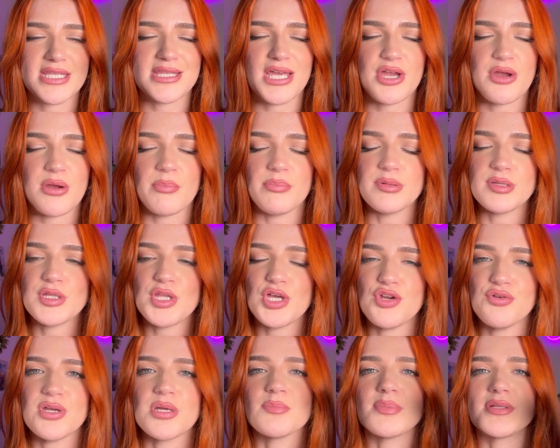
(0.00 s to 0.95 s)
They are
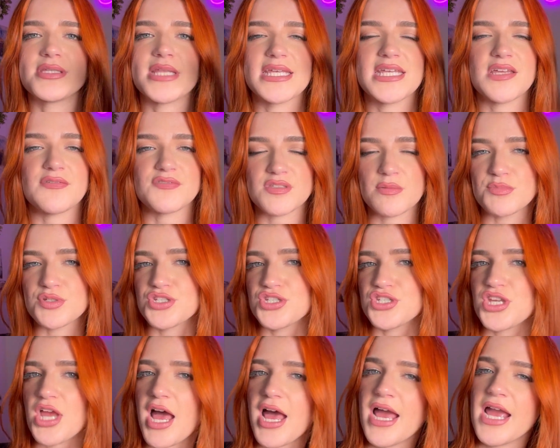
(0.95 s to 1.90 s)
blurring, but they give some
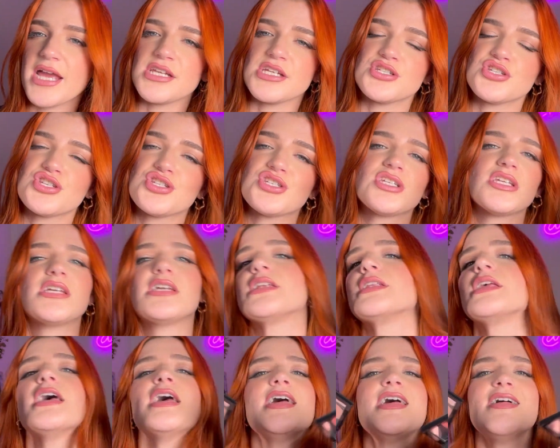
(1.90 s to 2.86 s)
shine and
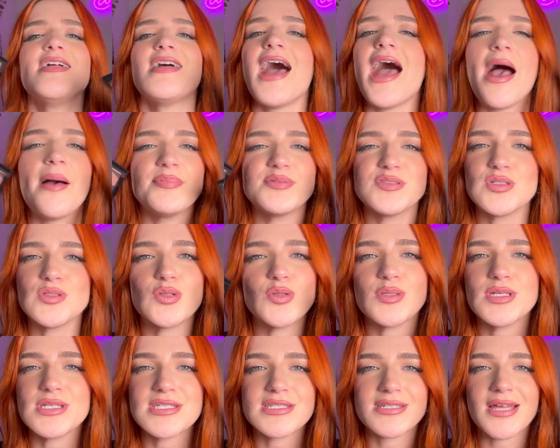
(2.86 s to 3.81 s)
sheen.
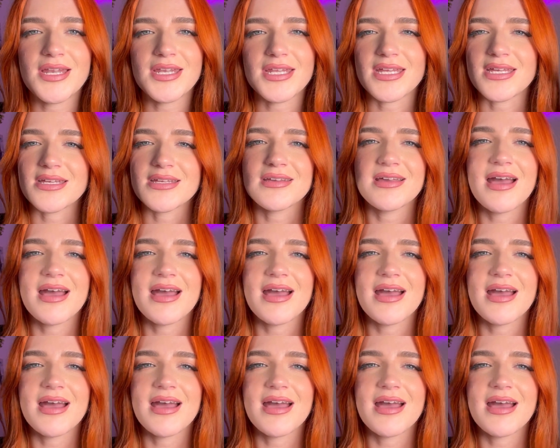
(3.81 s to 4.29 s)
Absolutely stunning.